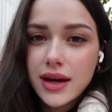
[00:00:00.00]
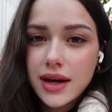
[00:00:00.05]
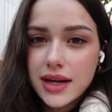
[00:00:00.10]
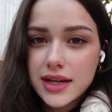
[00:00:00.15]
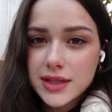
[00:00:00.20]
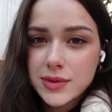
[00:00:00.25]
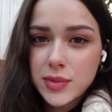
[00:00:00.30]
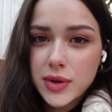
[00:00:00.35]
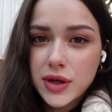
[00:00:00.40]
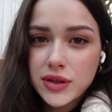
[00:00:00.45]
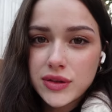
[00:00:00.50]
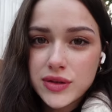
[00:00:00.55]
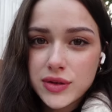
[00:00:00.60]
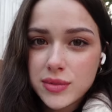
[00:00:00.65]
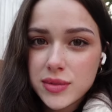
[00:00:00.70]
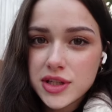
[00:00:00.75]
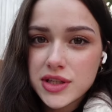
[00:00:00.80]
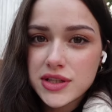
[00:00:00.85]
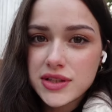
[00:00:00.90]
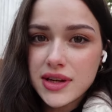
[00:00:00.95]
I spent too
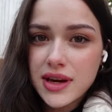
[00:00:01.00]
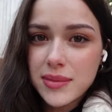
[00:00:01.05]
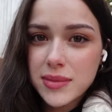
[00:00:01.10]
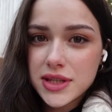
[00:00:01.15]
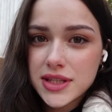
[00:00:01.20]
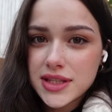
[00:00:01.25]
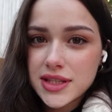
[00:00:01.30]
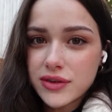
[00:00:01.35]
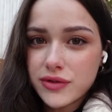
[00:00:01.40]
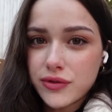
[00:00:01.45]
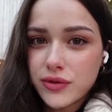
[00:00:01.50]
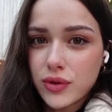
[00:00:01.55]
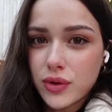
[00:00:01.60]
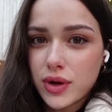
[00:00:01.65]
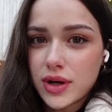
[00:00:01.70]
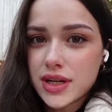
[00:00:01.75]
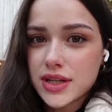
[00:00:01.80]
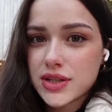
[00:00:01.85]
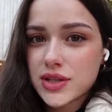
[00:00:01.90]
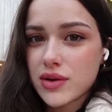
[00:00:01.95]
much time in
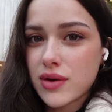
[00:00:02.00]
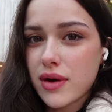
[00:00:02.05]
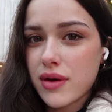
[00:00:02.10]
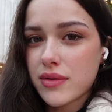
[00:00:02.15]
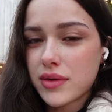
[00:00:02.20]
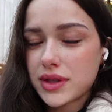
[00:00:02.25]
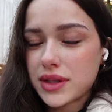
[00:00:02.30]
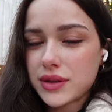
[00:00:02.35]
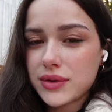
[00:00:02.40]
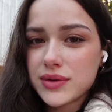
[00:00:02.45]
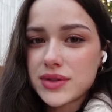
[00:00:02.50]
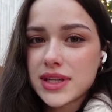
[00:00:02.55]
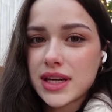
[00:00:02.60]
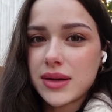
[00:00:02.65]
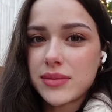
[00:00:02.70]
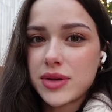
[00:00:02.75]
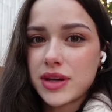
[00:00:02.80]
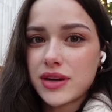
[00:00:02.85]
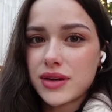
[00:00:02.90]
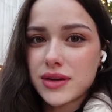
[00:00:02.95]
Sephora, so I went outside
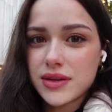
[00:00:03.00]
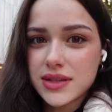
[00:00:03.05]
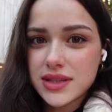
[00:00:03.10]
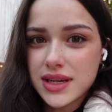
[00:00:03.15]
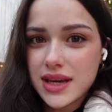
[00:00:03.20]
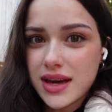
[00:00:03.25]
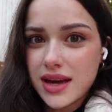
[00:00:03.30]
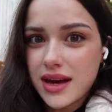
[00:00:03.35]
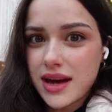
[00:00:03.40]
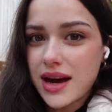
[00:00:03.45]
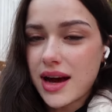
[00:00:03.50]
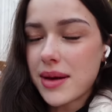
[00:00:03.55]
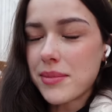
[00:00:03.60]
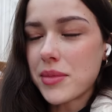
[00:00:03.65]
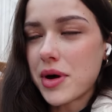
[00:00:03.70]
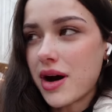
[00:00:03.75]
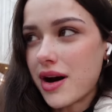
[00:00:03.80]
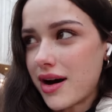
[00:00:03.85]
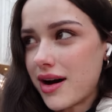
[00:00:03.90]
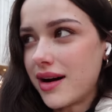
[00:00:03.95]
because I'm
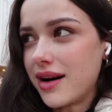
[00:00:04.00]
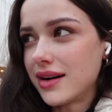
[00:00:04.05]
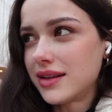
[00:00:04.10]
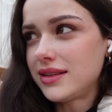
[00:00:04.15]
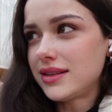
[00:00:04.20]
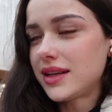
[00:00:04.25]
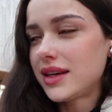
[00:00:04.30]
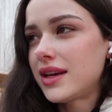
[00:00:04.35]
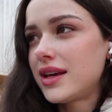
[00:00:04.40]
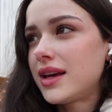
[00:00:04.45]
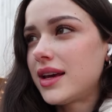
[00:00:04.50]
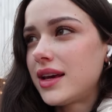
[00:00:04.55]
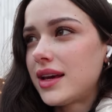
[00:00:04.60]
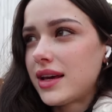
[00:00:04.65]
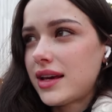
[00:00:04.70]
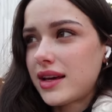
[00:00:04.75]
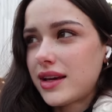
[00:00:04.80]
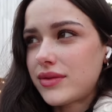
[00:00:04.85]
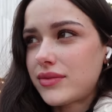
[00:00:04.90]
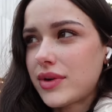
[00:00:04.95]
hot.
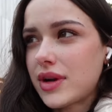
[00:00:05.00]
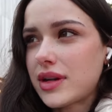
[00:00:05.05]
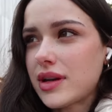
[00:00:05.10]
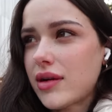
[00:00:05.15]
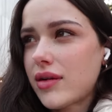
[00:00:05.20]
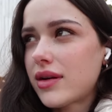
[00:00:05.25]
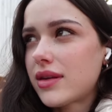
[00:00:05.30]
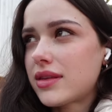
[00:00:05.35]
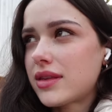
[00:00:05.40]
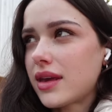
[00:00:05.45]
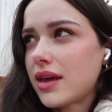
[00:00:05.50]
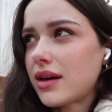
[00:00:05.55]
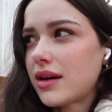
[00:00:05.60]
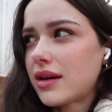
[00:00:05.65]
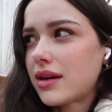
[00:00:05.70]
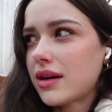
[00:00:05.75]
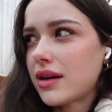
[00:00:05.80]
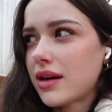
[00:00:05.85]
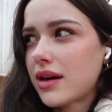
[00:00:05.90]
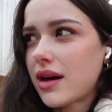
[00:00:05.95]
And right now I think
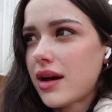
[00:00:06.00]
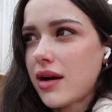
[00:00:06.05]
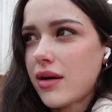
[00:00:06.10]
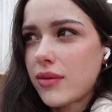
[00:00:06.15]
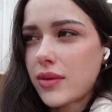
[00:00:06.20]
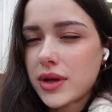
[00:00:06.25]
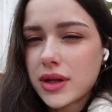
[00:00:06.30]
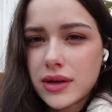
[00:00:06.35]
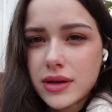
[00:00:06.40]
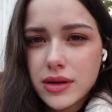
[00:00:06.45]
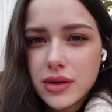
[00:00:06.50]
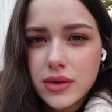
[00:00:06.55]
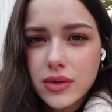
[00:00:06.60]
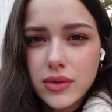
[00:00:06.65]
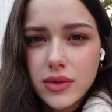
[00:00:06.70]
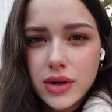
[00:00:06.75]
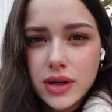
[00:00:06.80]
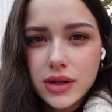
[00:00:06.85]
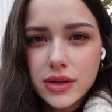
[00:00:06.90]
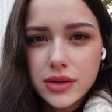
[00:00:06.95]
I want to
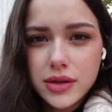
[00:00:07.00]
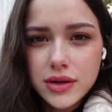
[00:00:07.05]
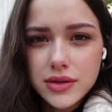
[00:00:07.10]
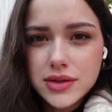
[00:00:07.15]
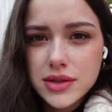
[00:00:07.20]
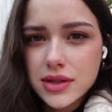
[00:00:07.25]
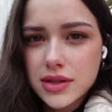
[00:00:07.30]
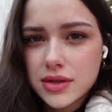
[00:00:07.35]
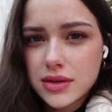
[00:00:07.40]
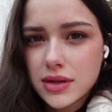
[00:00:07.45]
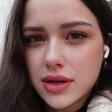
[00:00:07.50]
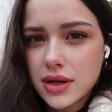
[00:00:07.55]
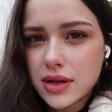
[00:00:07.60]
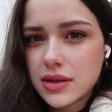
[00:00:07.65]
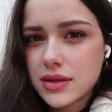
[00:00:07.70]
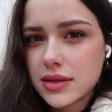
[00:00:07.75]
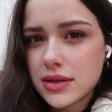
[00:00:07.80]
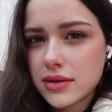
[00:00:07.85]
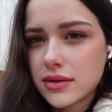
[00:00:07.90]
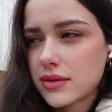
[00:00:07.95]
go across the street
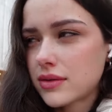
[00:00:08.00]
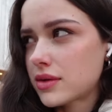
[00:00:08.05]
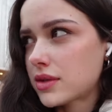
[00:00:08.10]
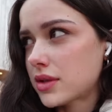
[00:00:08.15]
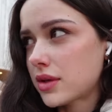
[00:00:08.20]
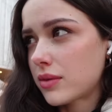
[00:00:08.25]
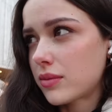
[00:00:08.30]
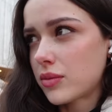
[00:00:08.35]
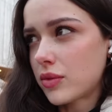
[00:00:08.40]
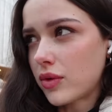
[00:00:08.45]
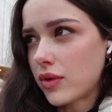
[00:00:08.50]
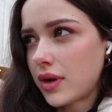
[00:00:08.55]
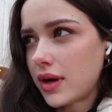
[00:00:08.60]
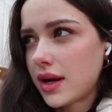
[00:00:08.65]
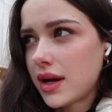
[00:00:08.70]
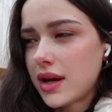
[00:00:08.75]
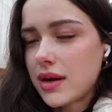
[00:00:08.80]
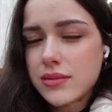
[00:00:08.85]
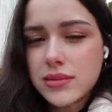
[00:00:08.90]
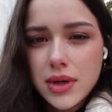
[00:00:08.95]
to two more
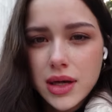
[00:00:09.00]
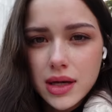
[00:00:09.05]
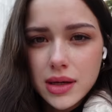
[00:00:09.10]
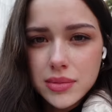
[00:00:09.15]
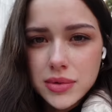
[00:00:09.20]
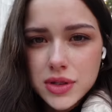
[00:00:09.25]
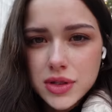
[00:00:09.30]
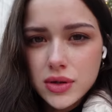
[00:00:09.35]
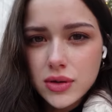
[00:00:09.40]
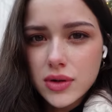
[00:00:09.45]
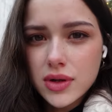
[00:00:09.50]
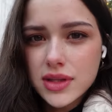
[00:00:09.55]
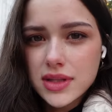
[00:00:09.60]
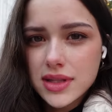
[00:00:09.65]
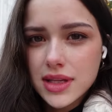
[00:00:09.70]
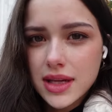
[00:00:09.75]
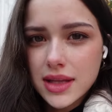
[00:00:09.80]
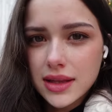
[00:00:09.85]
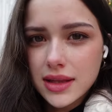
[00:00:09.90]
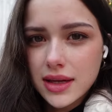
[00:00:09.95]
makeup stores
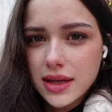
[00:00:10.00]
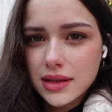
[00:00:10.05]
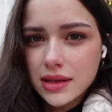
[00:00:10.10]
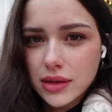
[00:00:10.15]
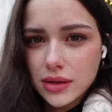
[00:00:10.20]
and then